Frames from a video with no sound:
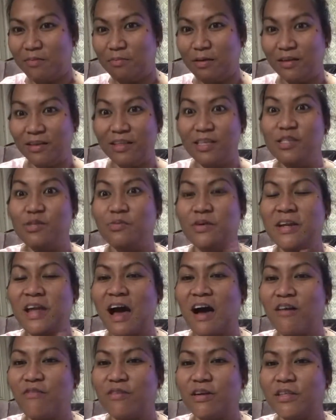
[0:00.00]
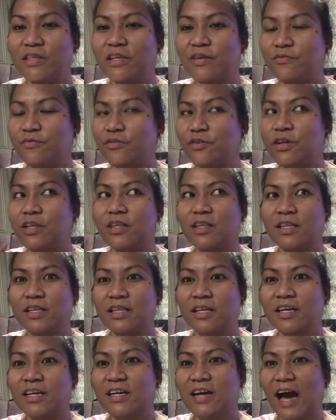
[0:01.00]
but this one have a different
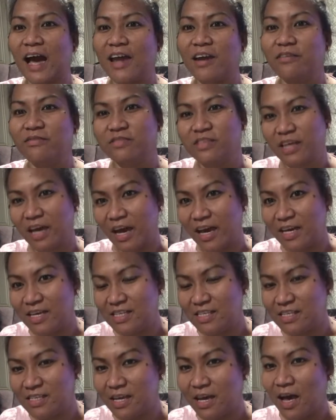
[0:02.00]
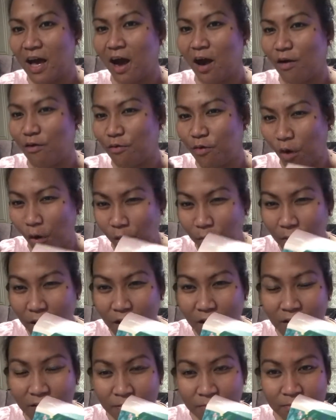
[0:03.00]
kind of taste,
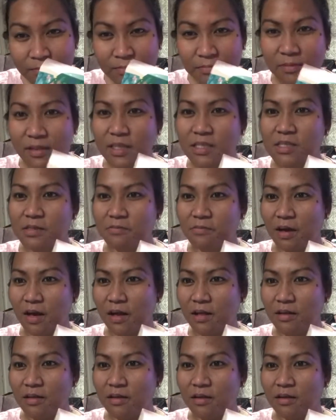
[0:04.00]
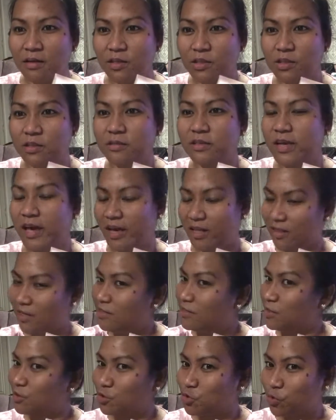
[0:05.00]
aroma, the smell. Yeah,
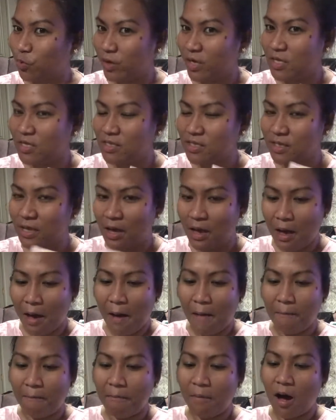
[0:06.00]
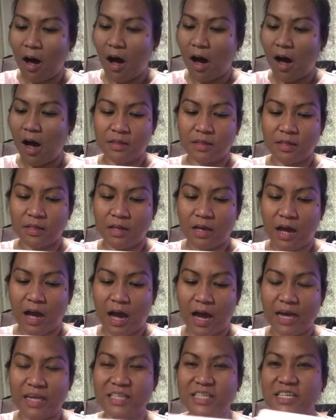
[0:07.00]
this a twist. But
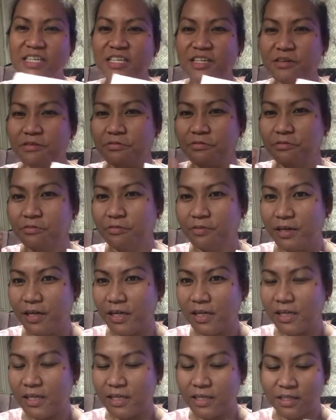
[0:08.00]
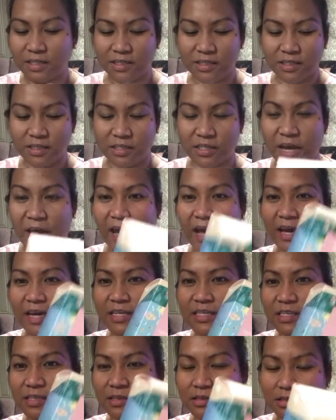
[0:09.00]
I didn't really
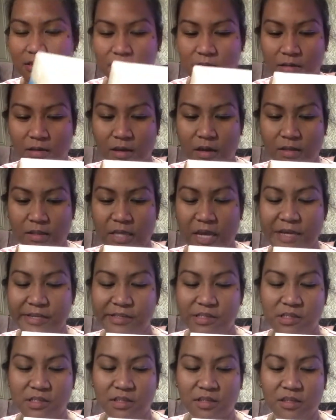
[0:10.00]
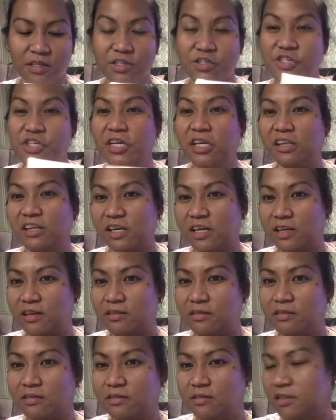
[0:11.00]
tasted the chili.
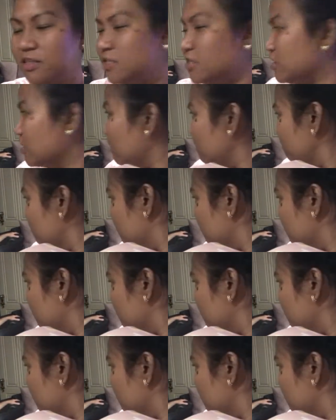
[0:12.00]
Did you?